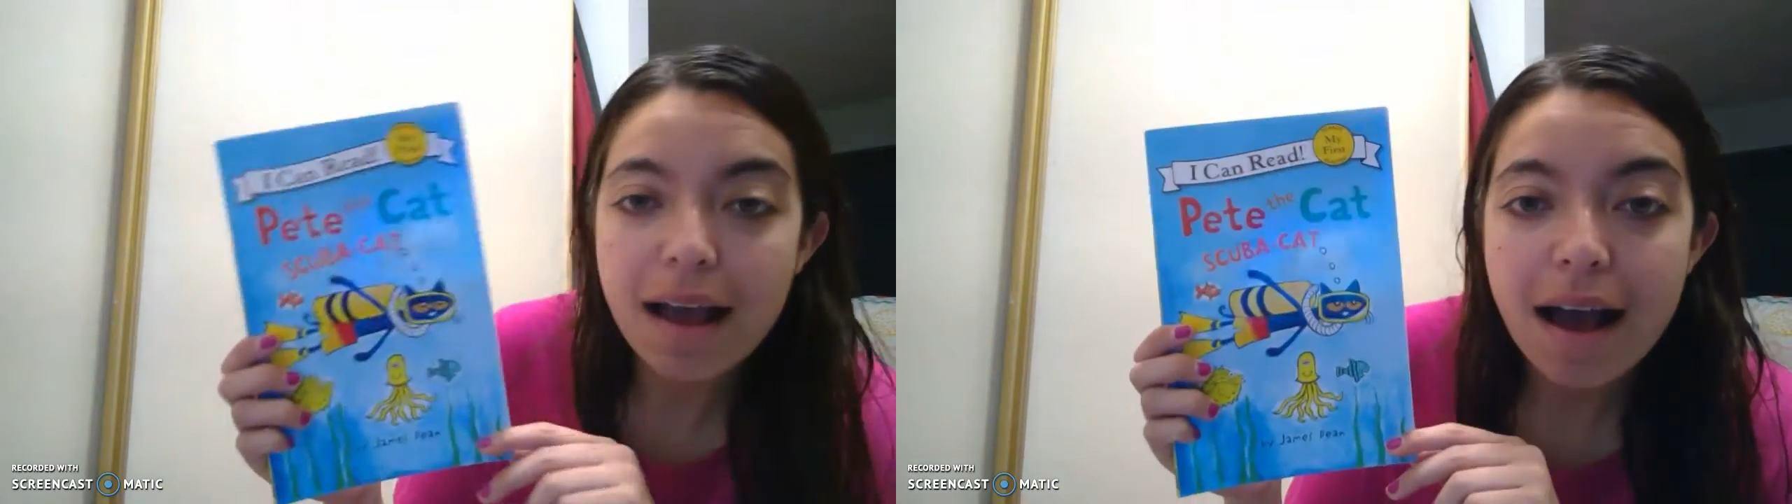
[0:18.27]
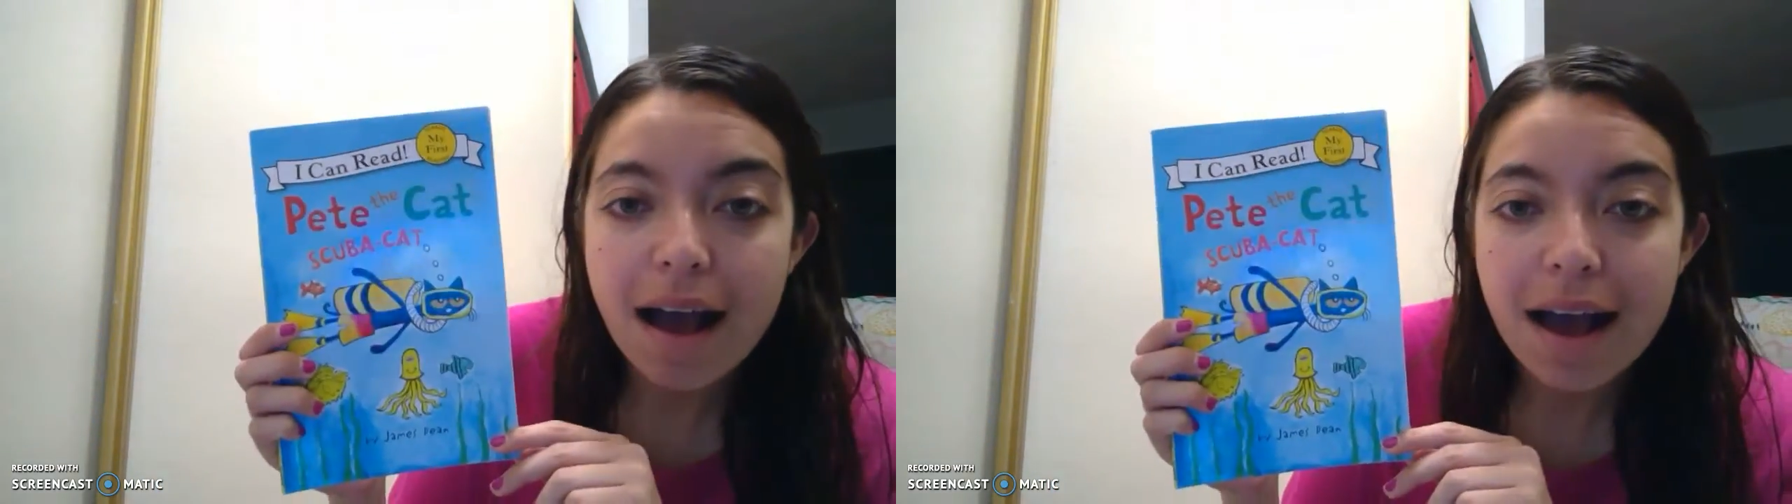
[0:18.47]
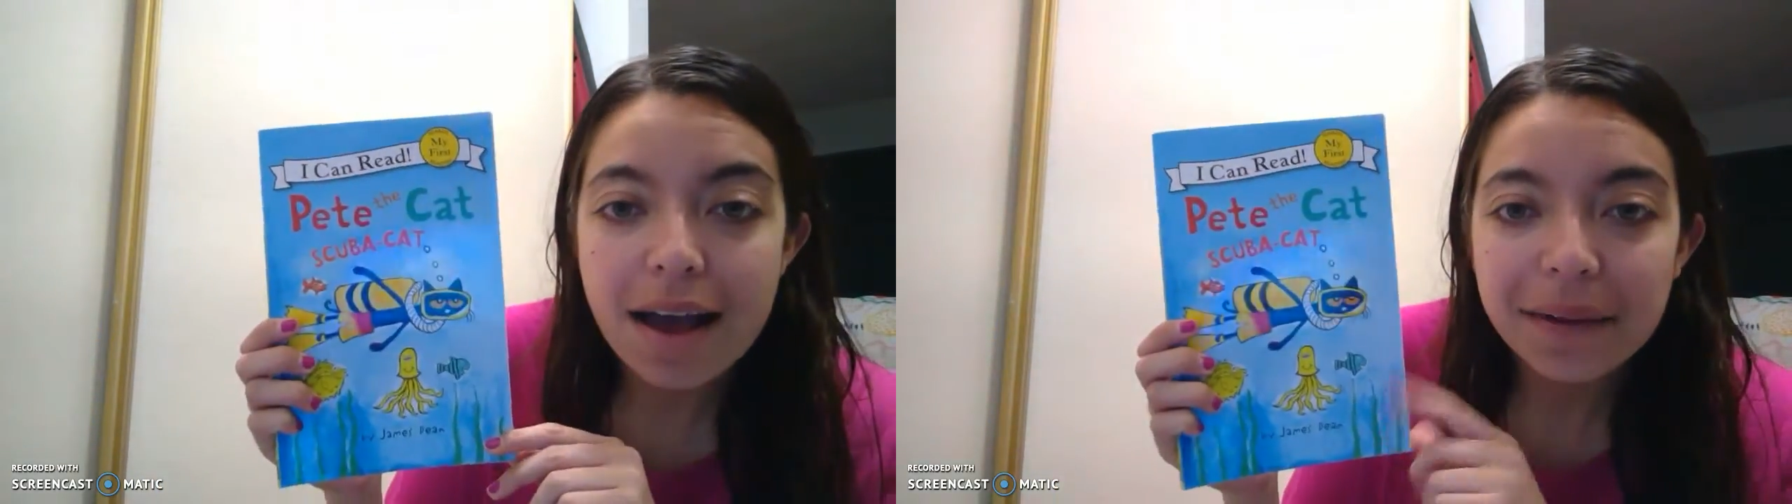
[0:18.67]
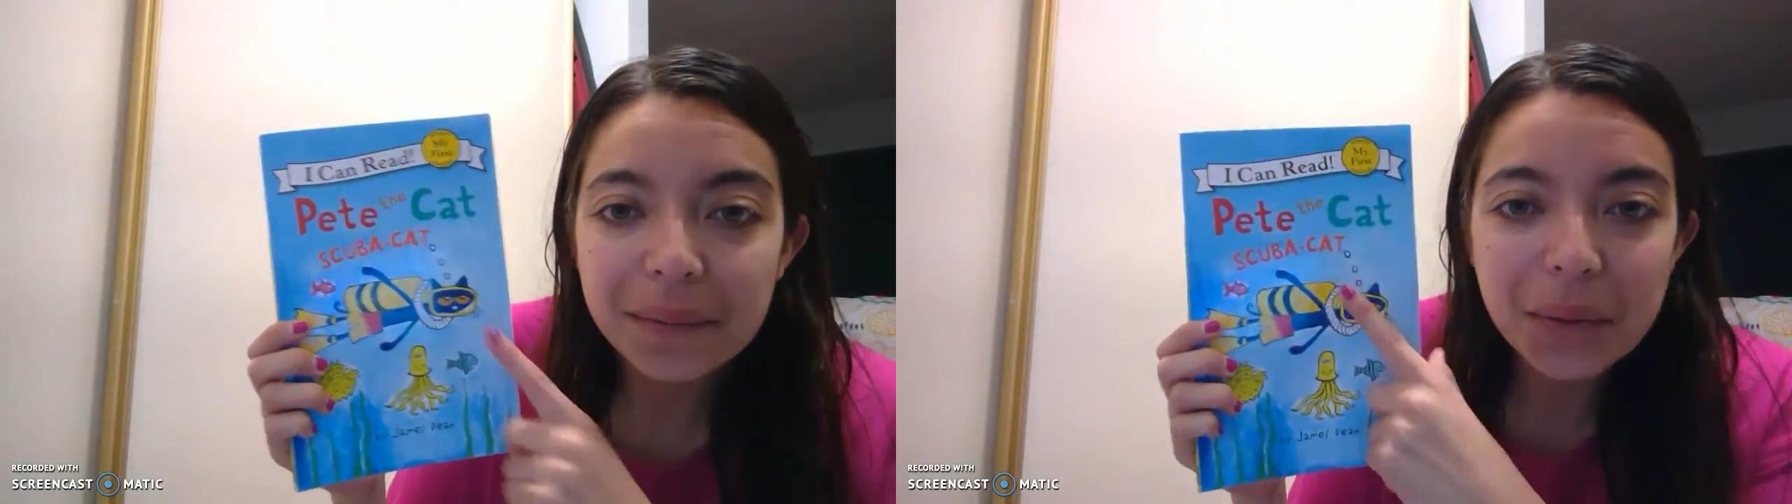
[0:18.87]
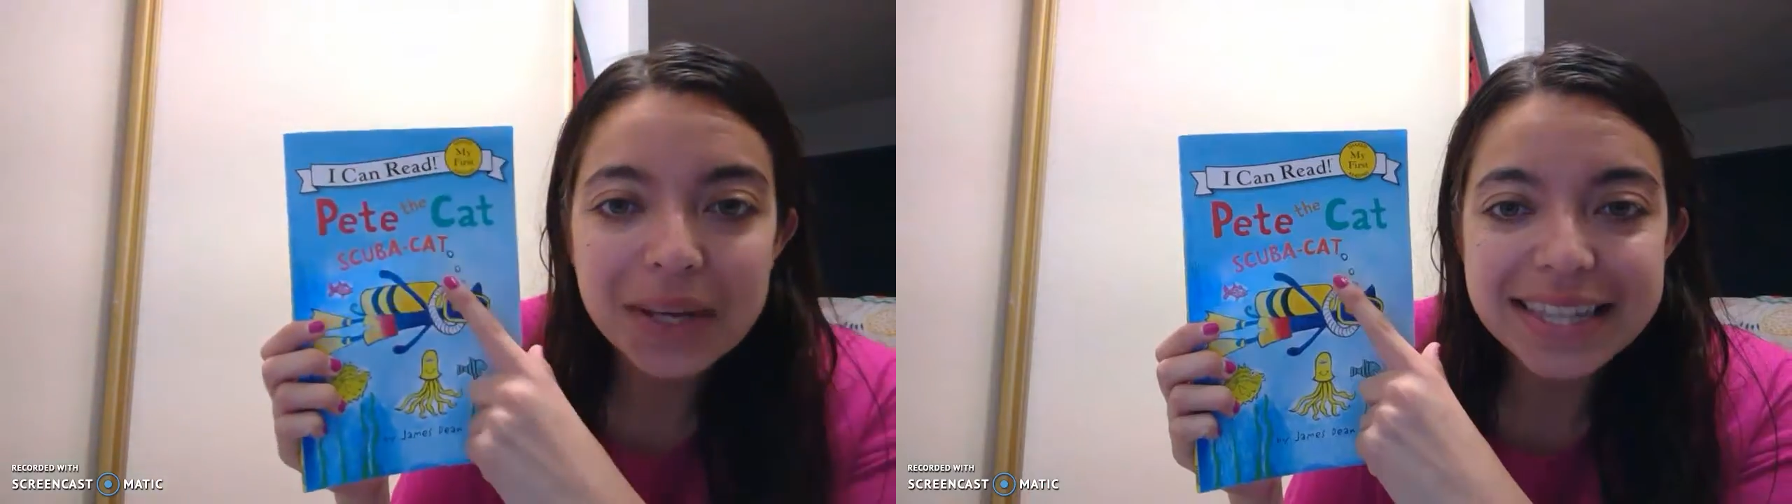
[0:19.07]

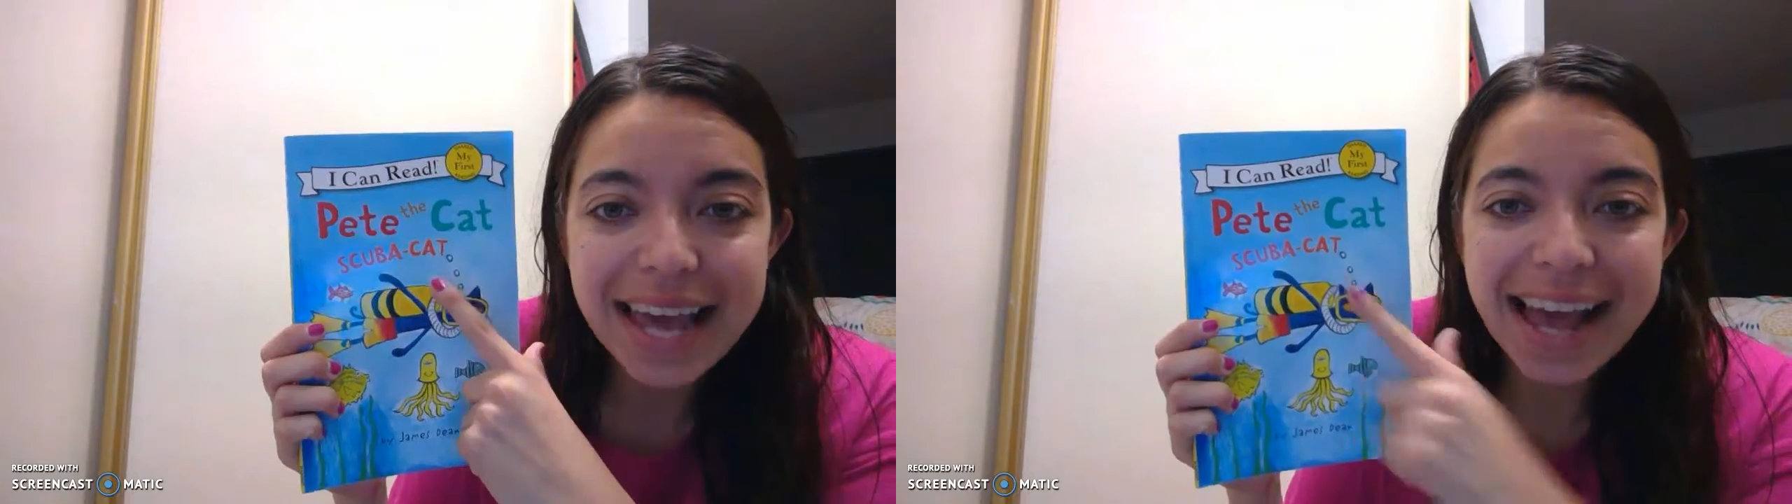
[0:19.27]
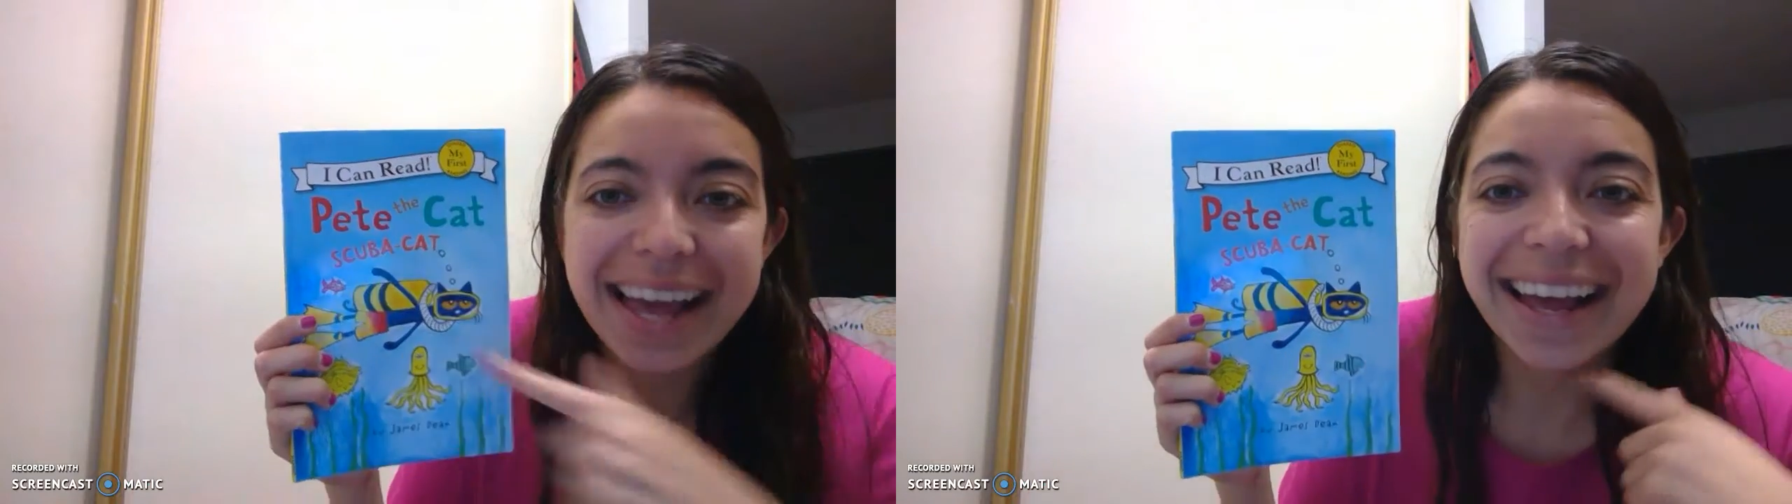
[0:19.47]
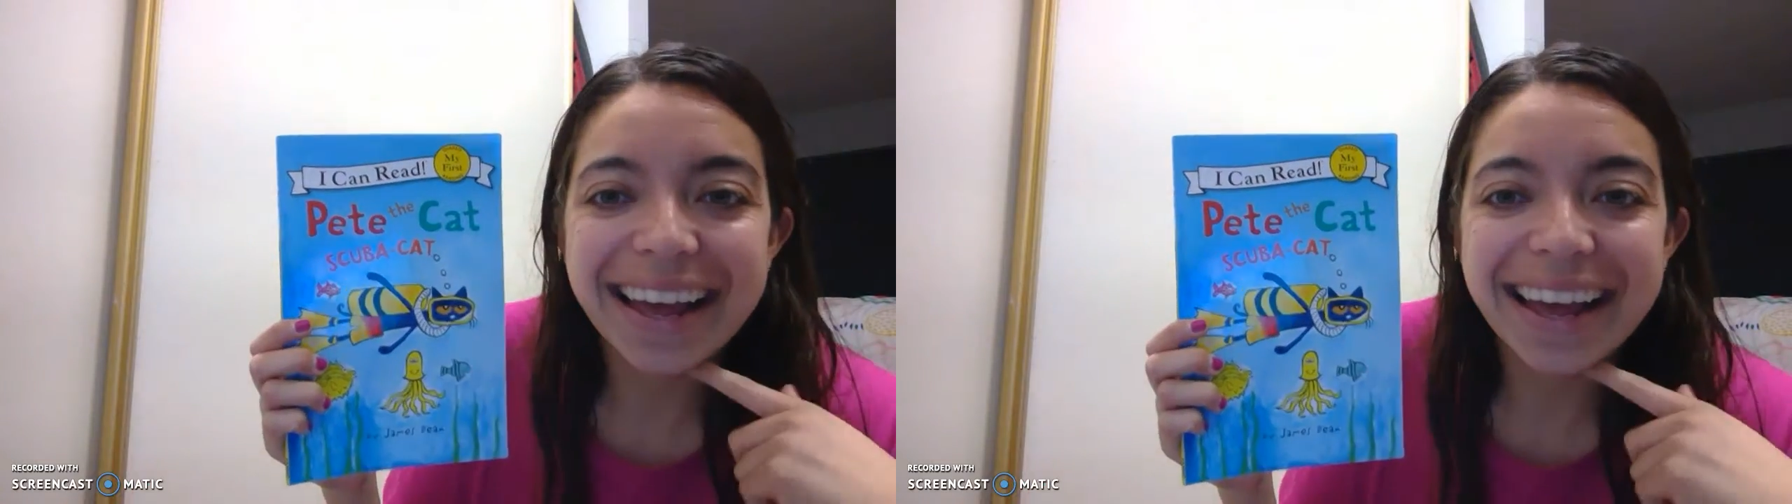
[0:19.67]
Who is that?